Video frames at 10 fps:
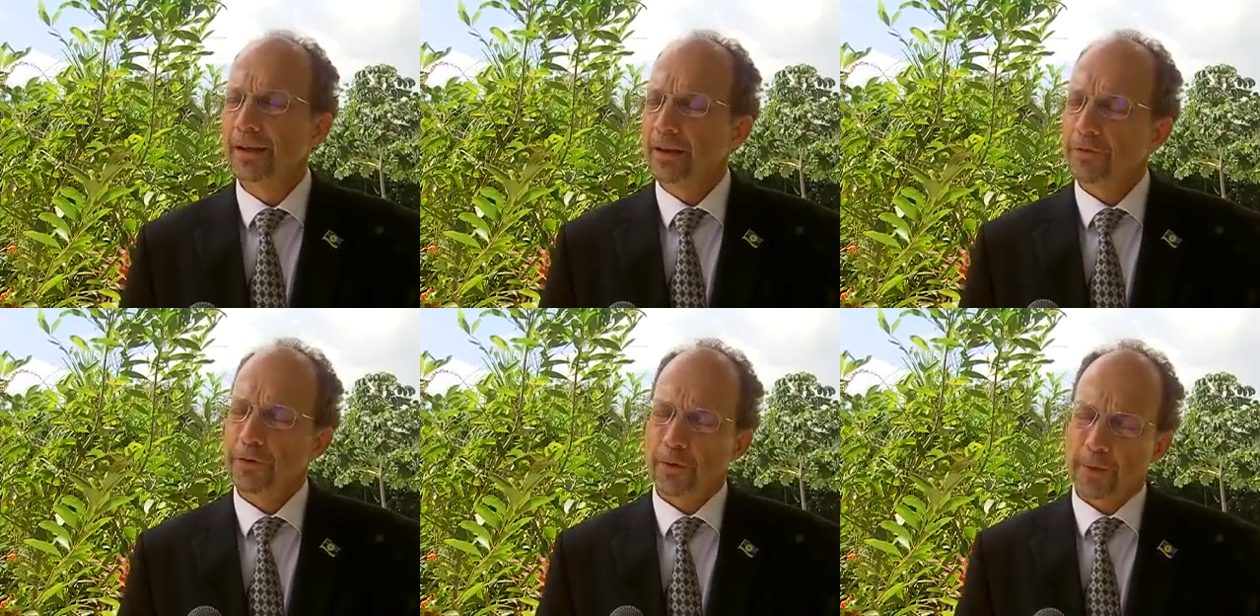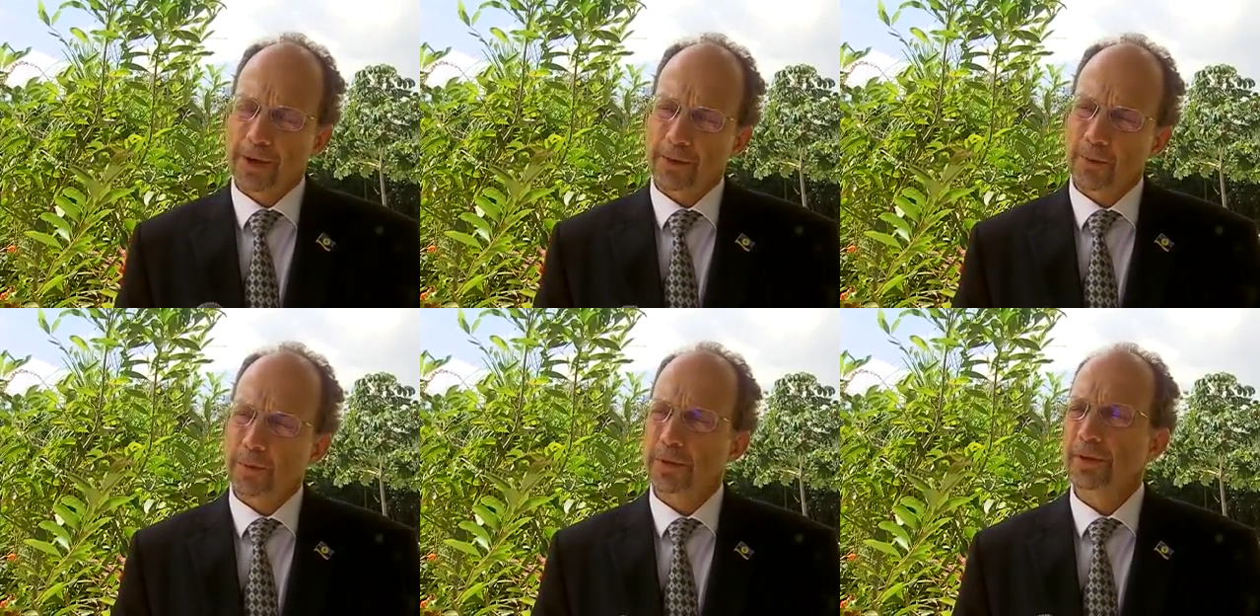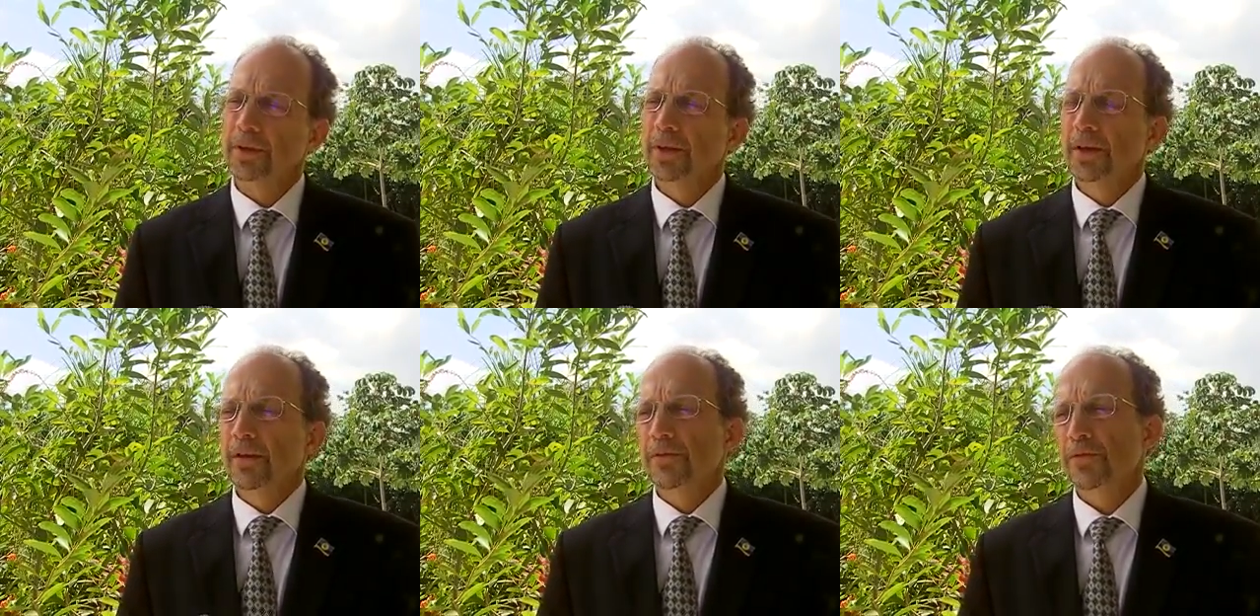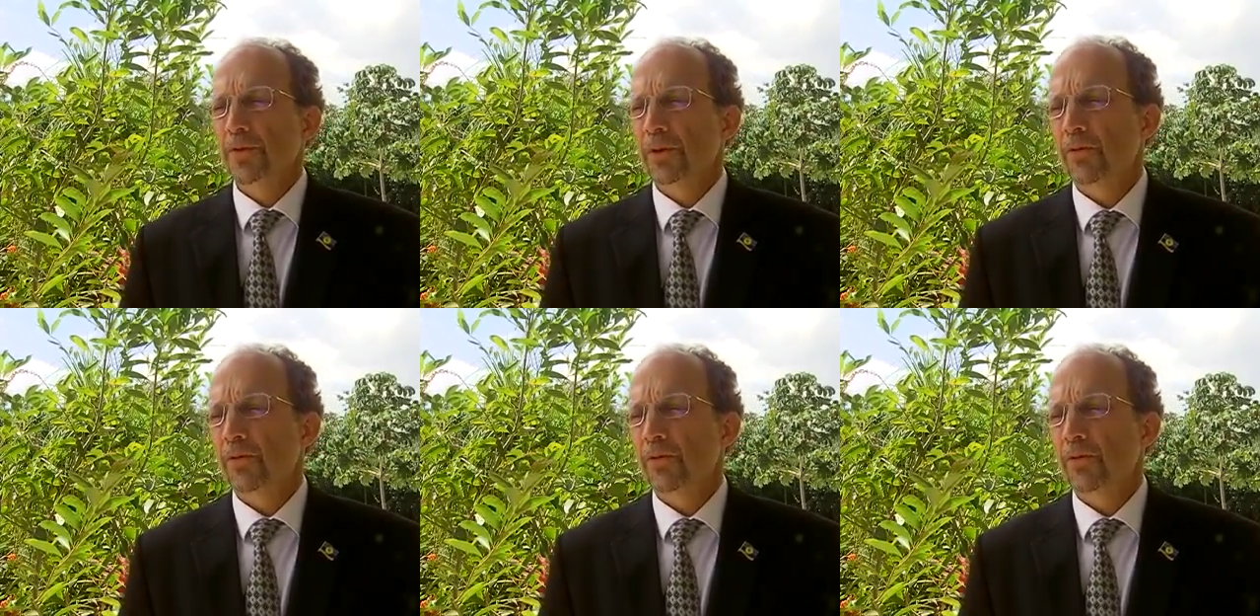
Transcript: if you're a pregnant woman, if you've